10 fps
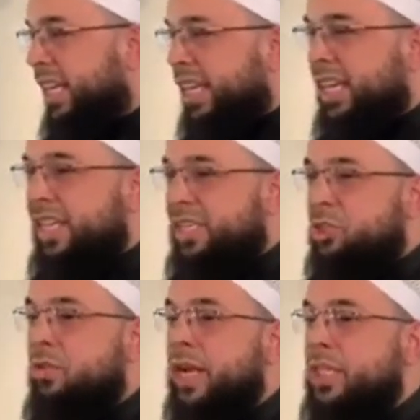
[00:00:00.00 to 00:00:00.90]
He
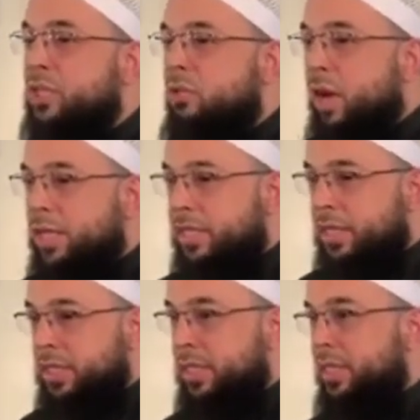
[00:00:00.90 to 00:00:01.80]

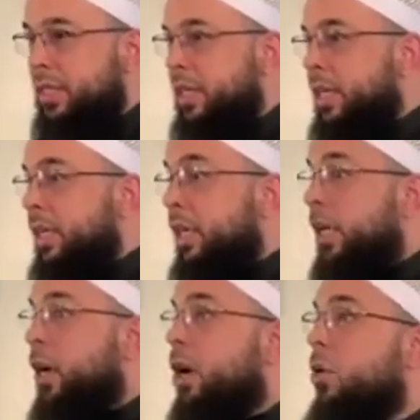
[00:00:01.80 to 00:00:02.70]
transgresses,
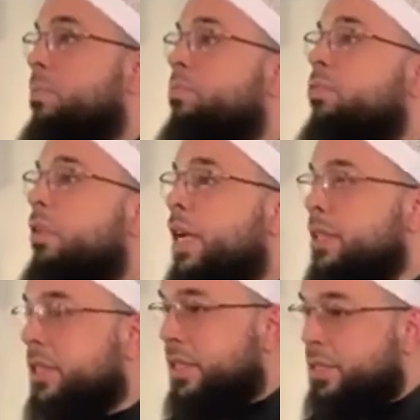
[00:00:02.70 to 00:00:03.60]

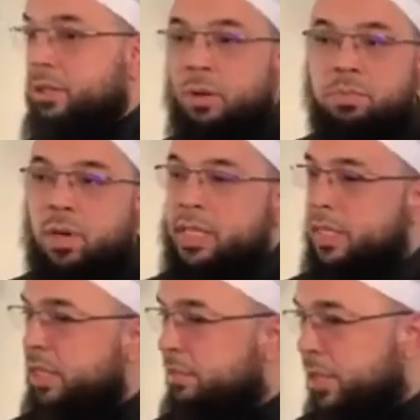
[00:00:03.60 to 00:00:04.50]
oppresses,
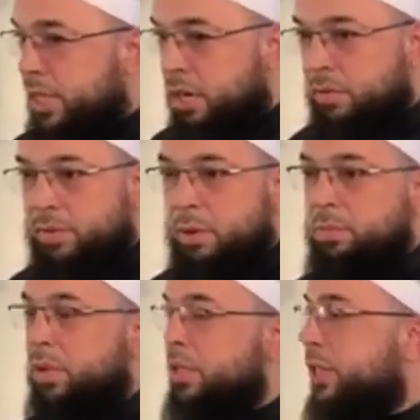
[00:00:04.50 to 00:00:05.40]
oppresses himself,
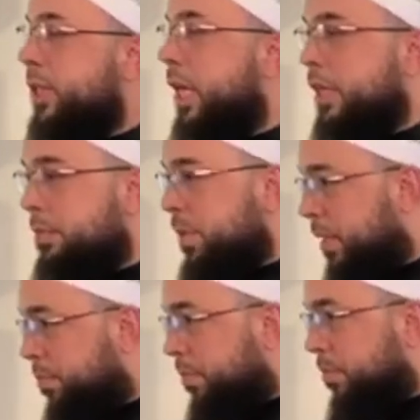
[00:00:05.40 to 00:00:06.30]
oppresses other
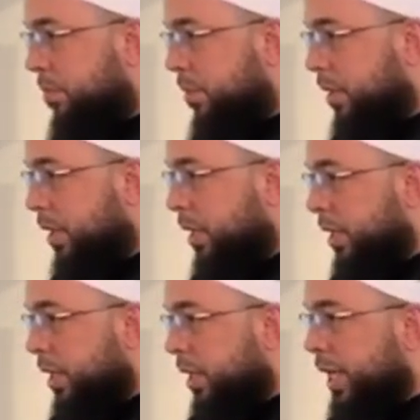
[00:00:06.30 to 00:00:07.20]
people.
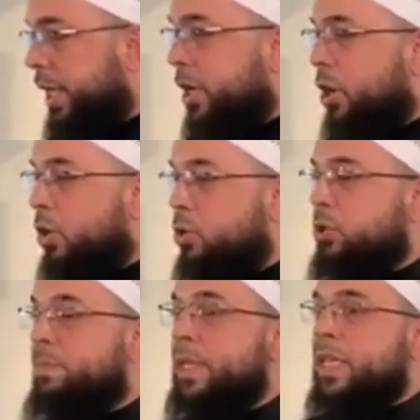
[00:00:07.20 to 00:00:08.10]
He
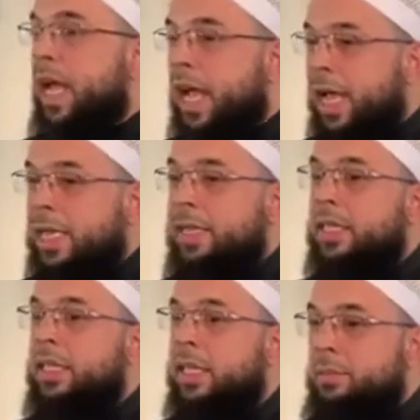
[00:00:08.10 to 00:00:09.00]
goes beyond
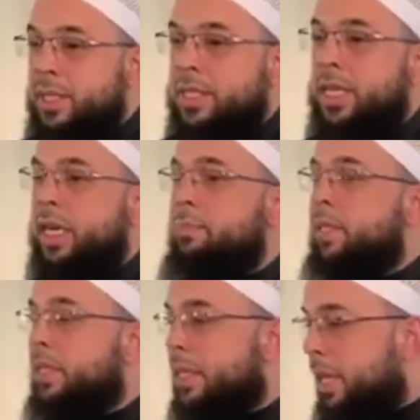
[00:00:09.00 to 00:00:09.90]
the limits that have
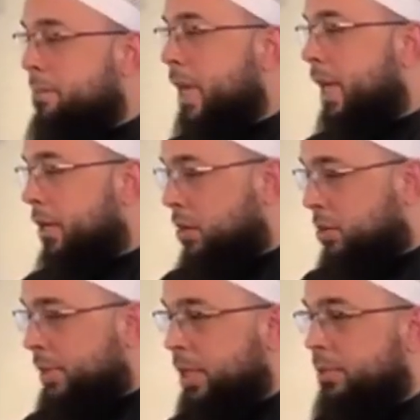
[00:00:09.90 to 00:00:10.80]
been set by Allah
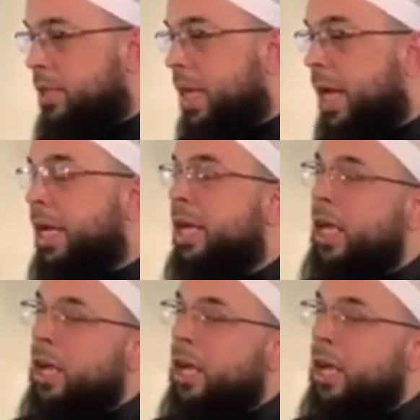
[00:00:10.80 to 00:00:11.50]
subhanahu wa ta'ala.